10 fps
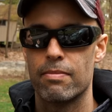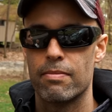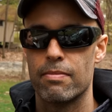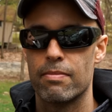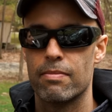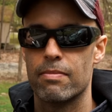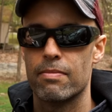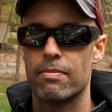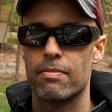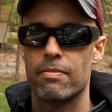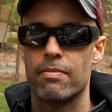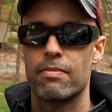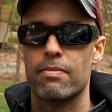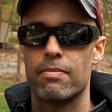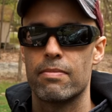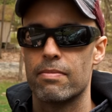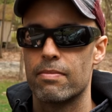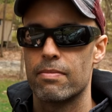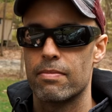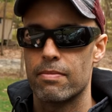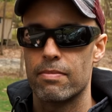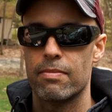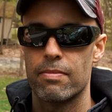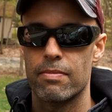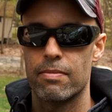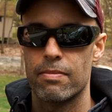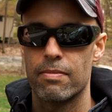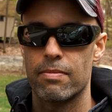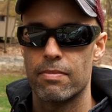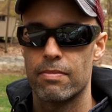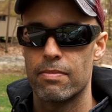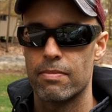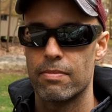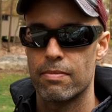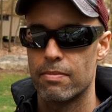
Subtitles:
[no speech]